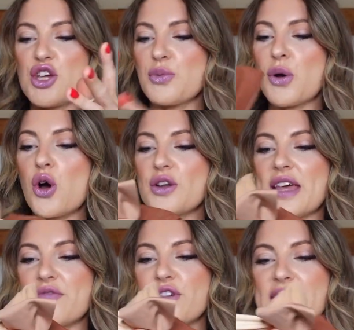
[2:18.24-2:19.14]
you could put on.
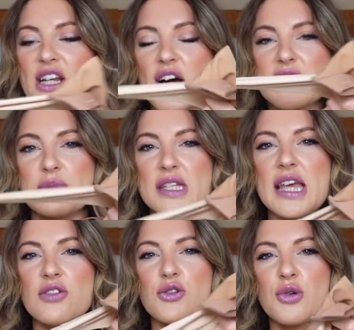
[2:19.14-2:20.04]
They're really nice
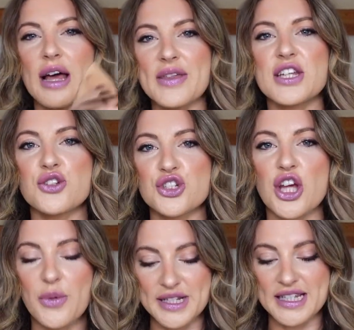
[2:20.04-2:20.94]
material, like they don't
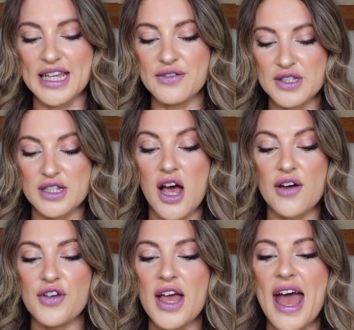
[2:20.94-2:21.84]
show underneath
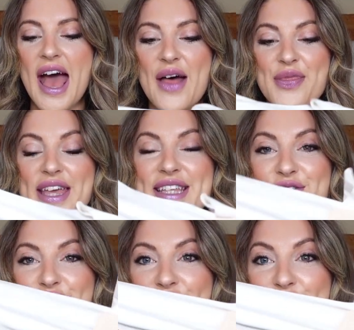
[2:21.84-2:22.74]
stuff, and these
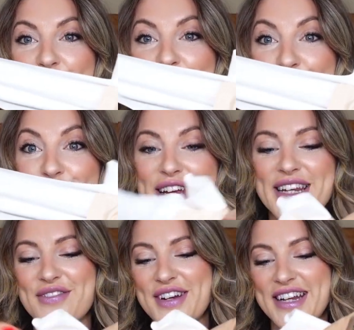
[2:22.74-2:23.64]
feel
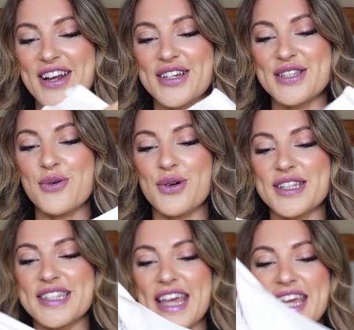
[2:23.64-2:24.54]
really, really nice
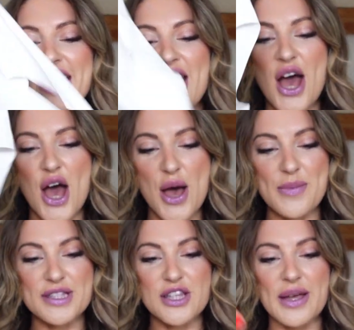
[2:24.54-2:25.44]
quality.
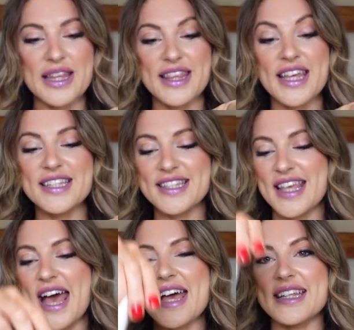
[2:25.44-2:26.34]
So in this
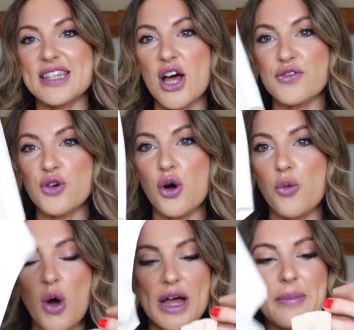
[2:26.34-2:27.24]
set I've got
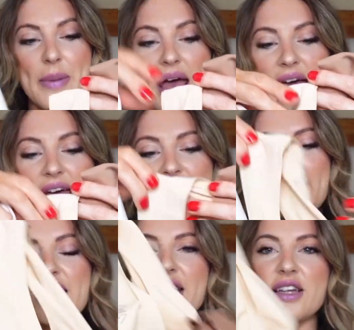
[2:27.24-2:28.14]
white
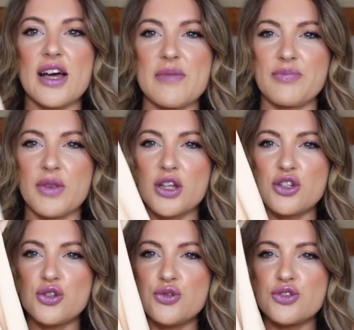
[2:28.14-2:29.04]
pair, like a
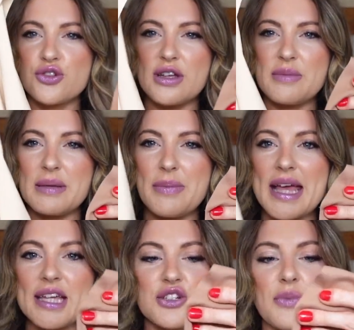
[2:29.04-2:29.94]
nude creamy
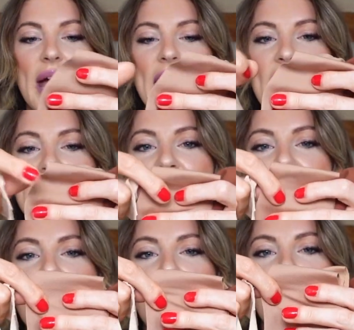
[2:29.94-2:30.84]
beige pair,
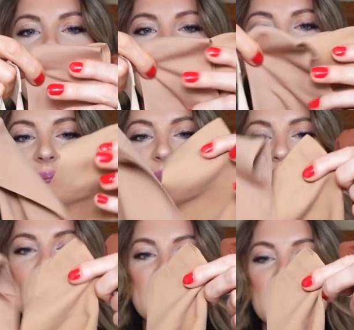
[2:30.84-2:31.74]
and
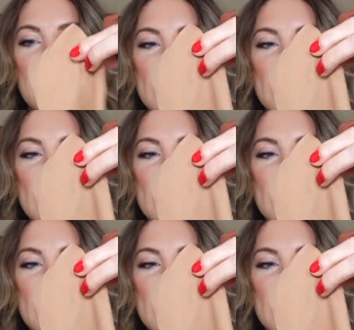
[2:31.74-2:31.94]
then some